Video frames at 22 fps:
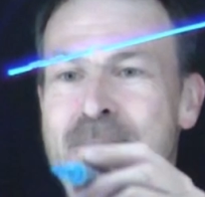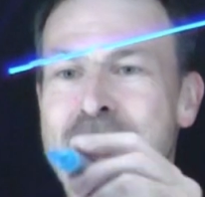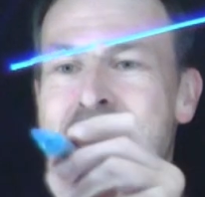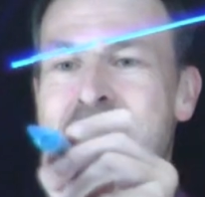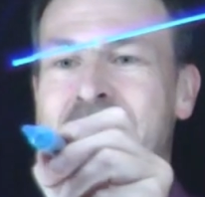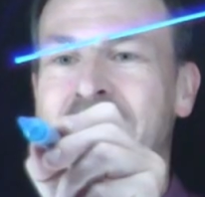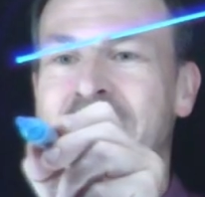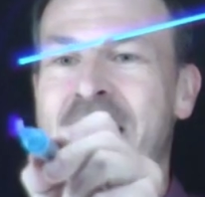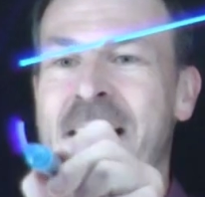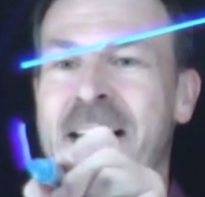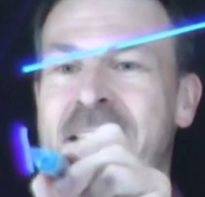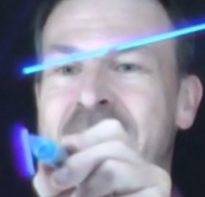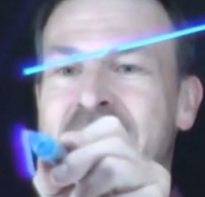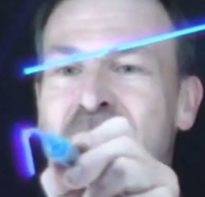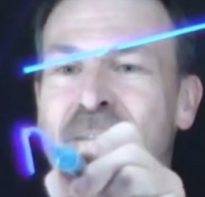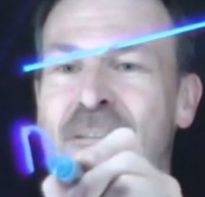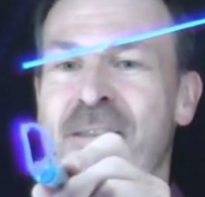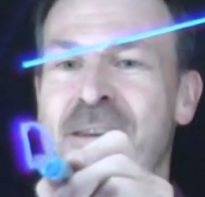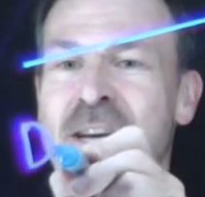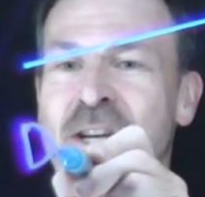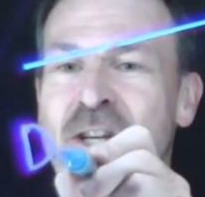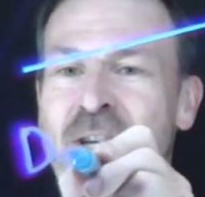to make it a
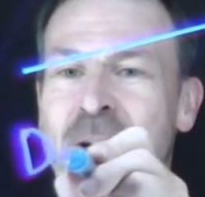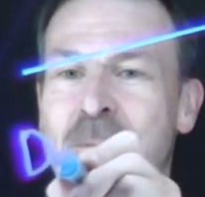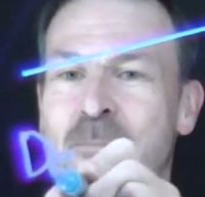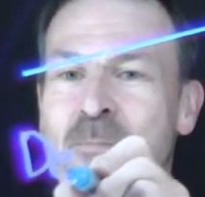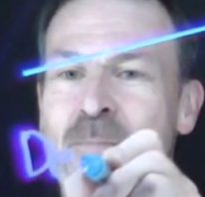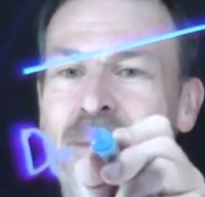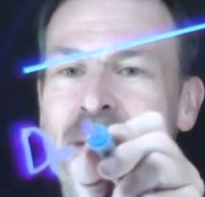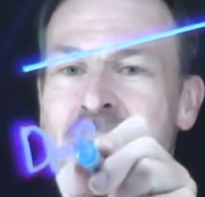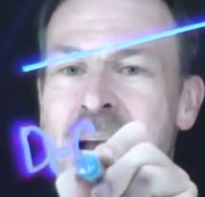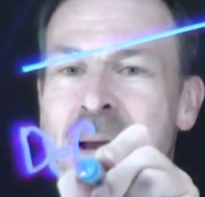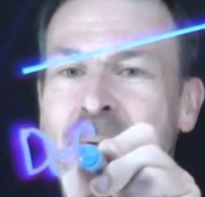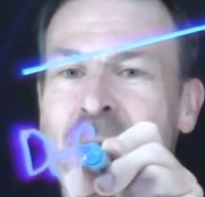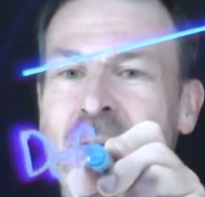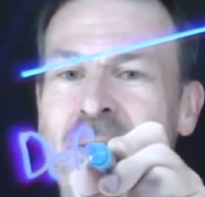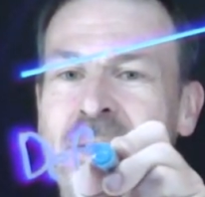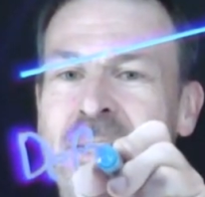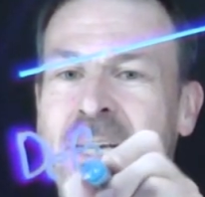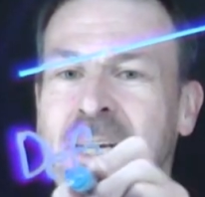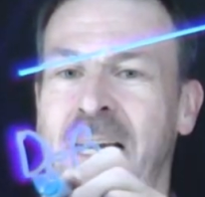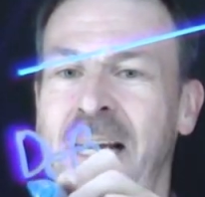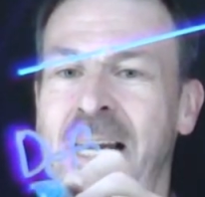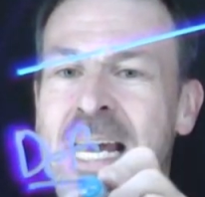definition. I'm
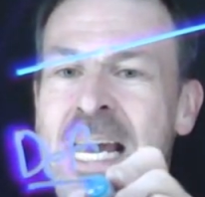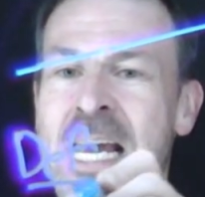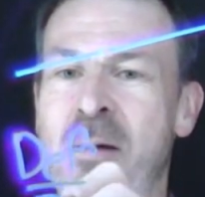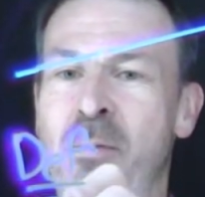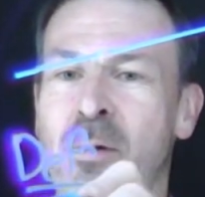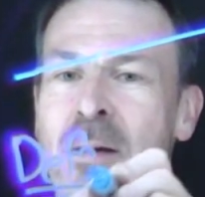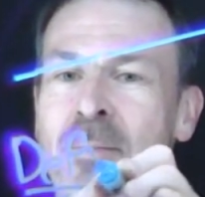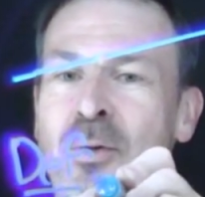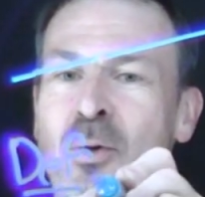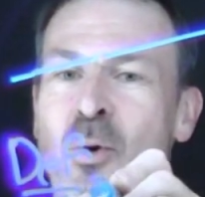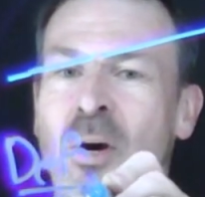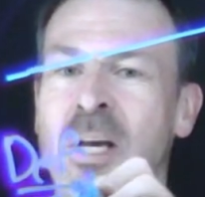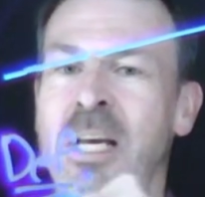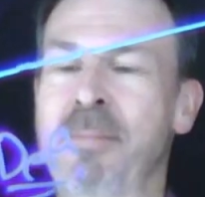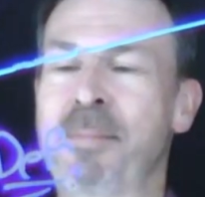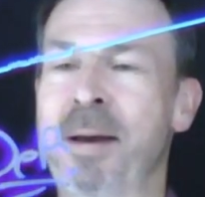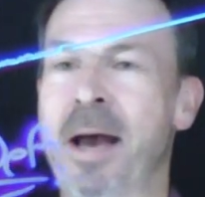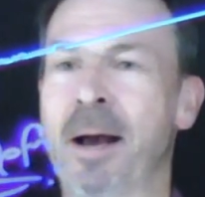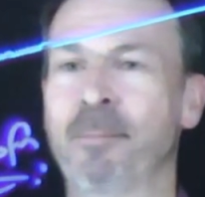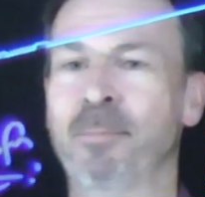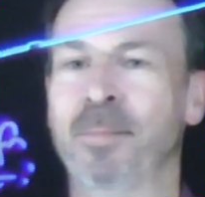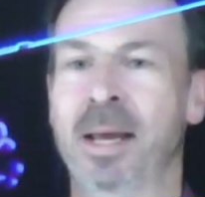going to declare what I'm talking
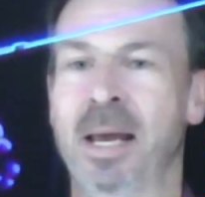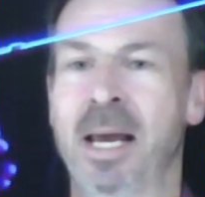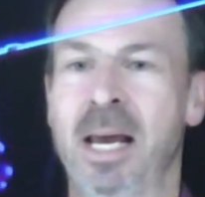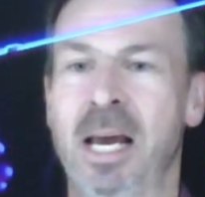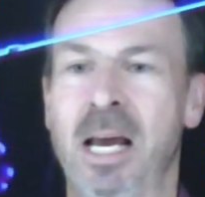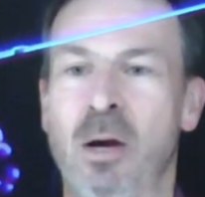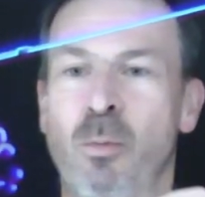about.